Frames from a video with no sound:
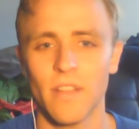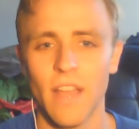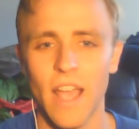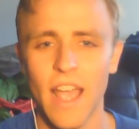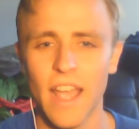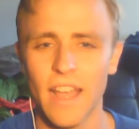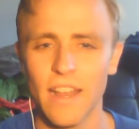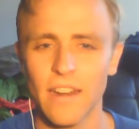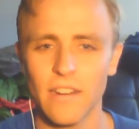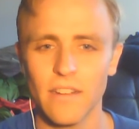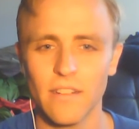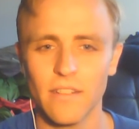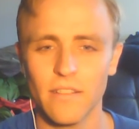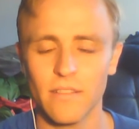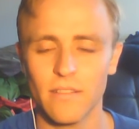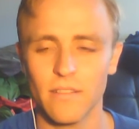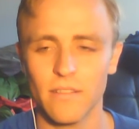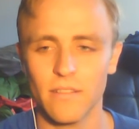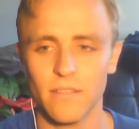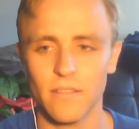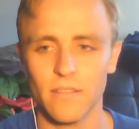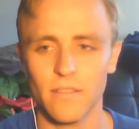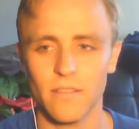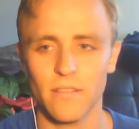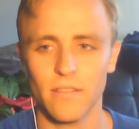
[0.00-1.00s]
And
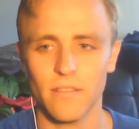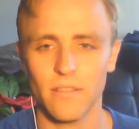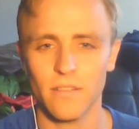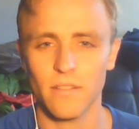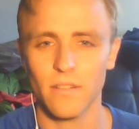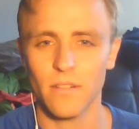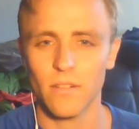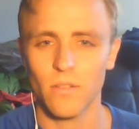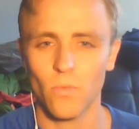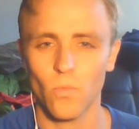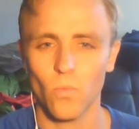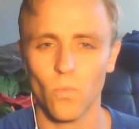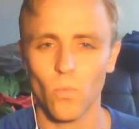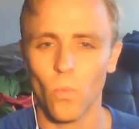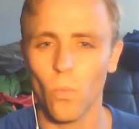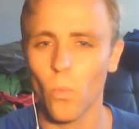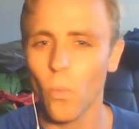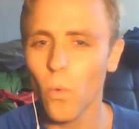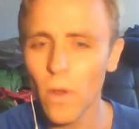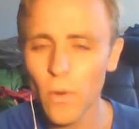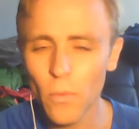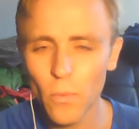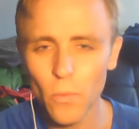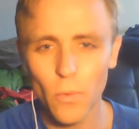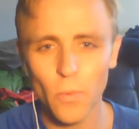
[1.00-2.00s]

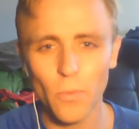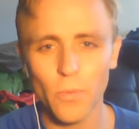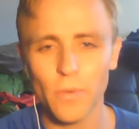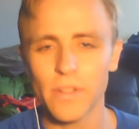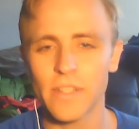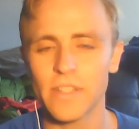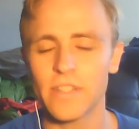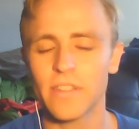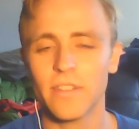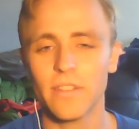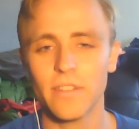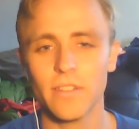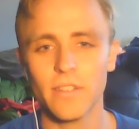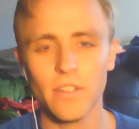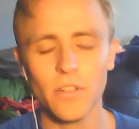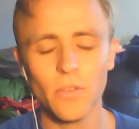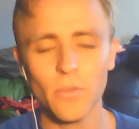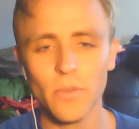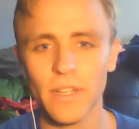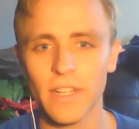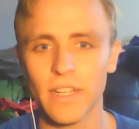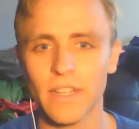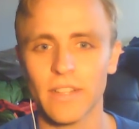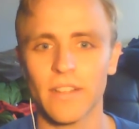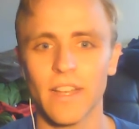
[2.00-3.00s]
what were we
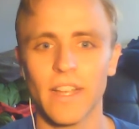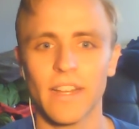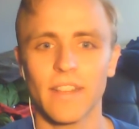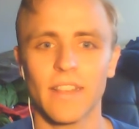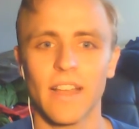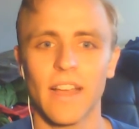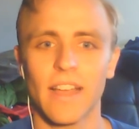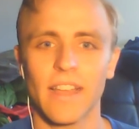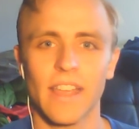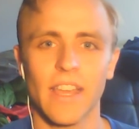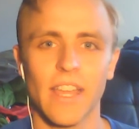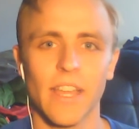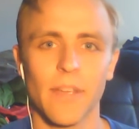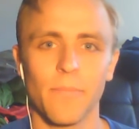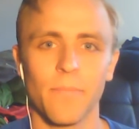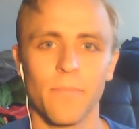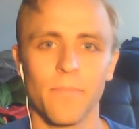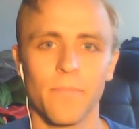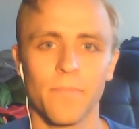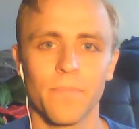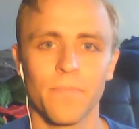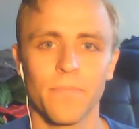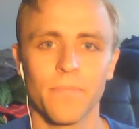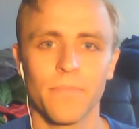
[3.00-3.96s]
doing late in that game?